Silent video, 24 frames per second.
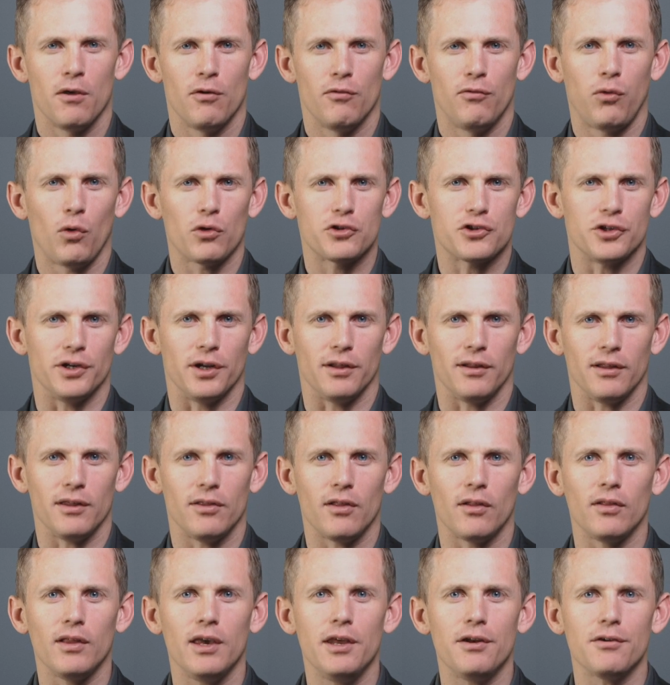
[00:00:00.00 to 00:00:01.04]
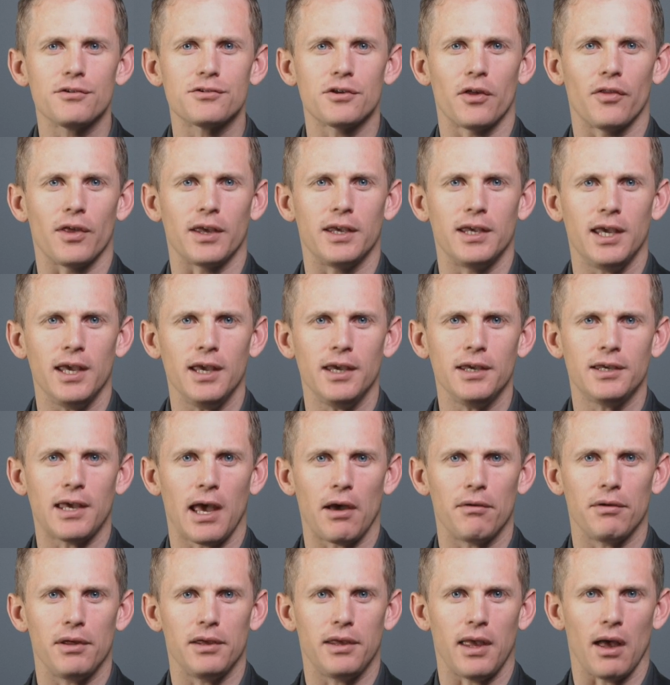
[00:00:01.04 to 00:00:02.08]
Fortunately, the leaders on the King
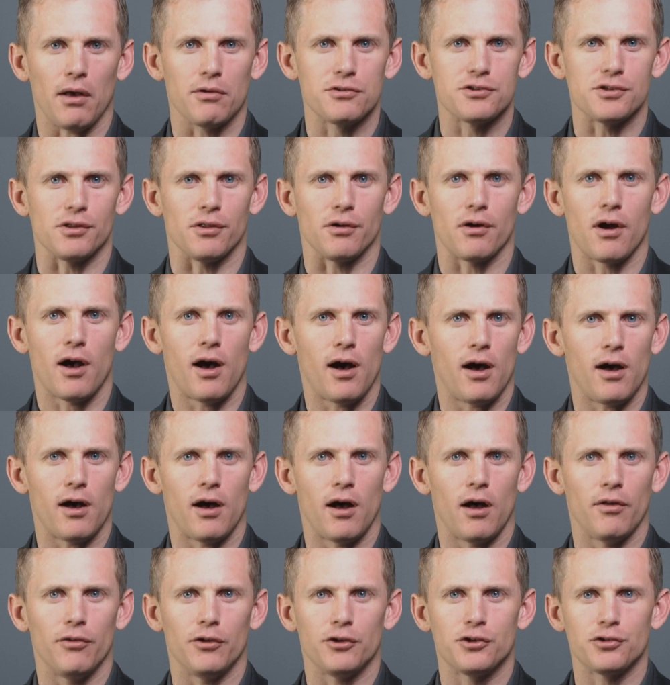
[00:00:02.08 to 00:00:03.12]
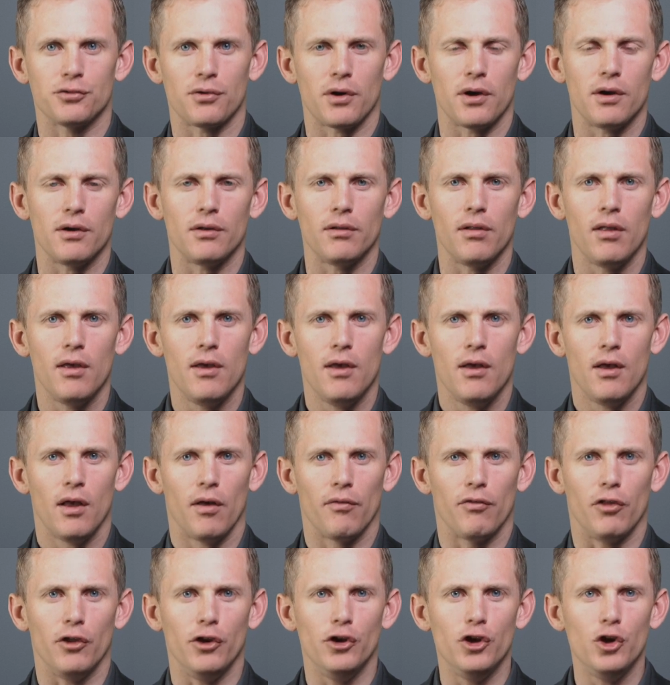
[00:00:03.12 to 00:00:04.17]
County Council are hot on the trail
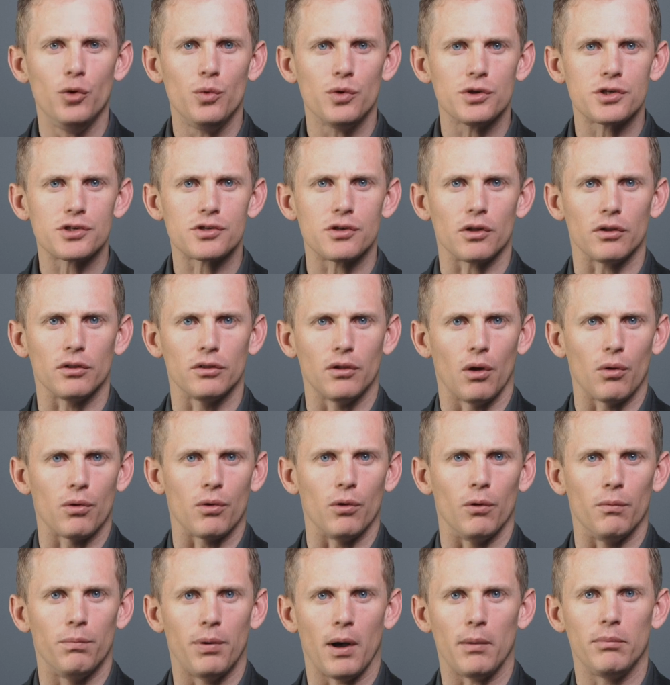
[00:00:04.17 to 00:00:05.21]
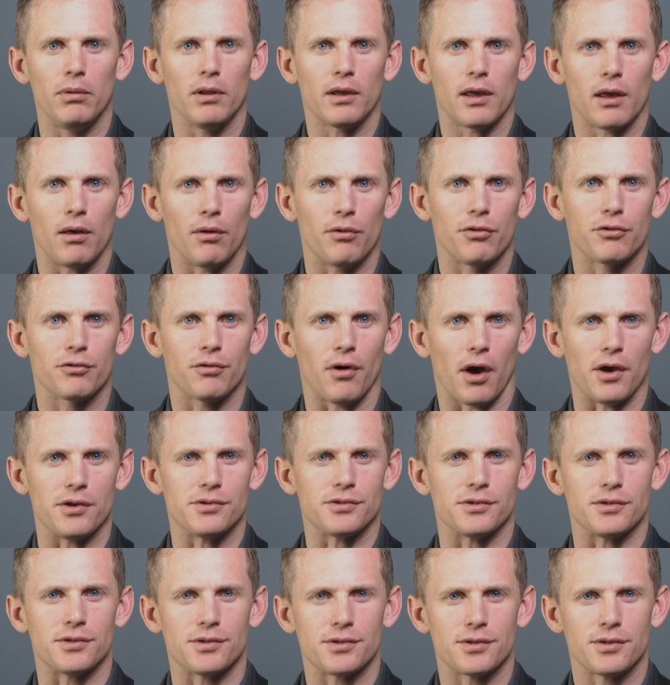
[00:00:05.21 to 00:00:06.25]
of the newest local public health
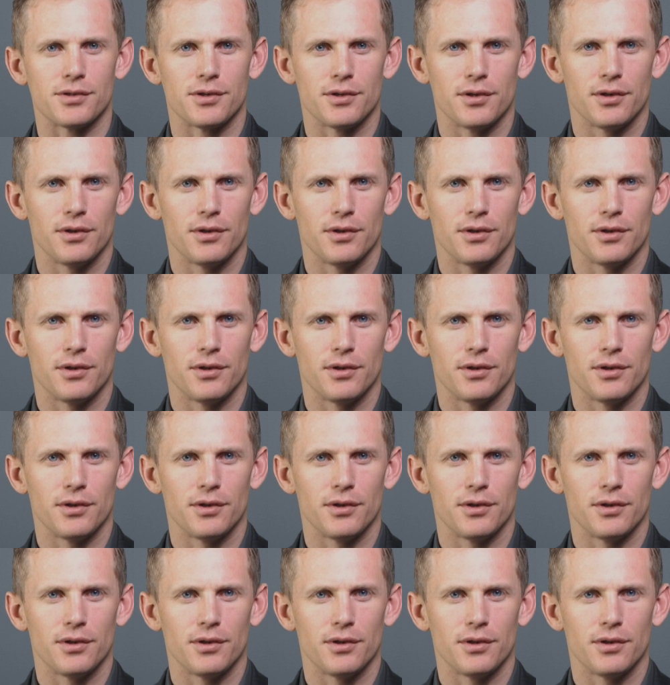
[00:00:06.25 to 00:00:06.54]
crisis.